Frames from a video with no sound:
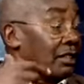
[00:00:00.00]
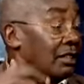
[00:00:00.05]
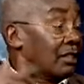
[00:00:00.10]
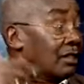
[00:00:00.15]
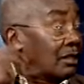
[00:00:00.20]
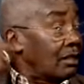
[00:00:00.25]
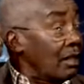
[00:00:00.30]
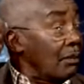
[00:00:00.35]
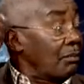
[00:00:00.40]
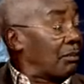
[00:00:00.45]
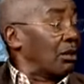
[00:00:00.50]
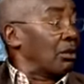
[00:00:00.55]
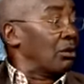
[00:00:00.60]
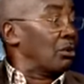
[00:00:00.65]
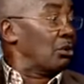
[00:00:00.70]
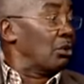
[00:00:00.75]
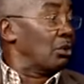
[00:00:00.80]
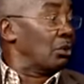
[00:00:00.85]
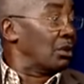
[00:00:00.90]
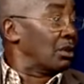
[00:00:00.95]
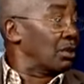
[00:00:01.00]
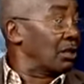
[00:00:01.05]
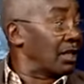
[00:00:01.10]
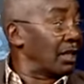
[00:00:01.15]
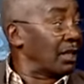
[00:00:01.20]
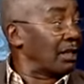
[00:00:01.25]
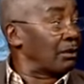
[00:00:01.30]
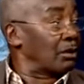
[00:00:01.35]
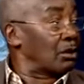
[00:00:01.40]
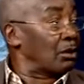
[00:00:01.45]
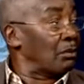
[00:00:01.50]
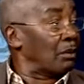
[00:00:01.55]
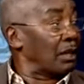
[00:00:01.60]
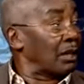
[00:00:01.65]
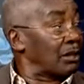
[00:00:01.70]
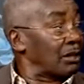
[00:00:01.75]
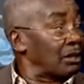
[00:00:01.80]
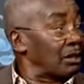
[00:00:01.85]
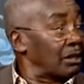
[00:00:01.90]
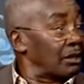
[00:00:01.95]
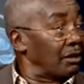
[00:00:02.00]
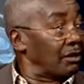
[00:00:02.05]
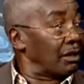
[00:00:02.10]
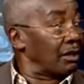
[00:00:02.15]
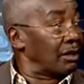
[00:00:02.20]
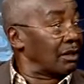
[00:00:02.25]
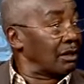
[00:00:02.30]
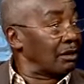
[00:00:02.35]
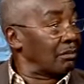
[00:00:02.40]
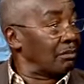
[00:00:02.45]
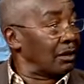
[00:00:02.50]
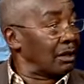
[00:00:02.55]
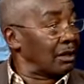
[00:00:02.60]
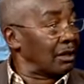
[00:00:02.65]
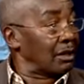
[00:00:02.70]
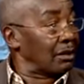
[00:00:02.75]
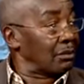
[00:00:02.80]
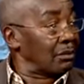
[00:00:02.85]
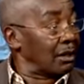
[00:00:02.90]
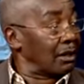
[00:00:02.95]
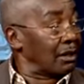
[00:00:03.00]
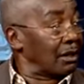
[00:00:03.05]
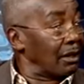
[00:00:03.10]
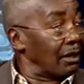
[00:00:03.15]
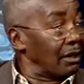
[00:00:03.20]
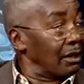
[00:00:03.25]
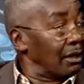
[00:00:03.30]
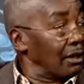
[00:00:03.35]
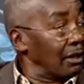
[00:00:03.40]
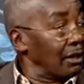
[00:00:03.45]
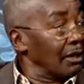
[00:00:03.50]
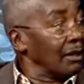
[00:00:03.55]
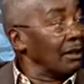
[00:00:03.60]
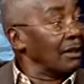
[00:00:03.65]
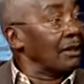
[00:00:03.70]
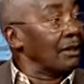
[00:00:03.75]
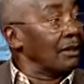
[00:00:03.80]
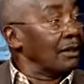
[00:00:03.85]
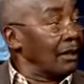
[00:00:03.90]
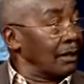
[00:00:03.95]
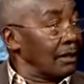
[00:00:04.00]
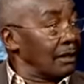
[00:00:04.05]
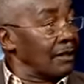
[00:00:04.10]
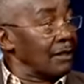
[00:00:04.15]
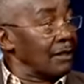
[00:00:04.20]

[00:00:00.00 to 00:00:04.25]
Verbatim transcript: It's something you don't take too much serious business. Ch- Chairman, allow me just, yes.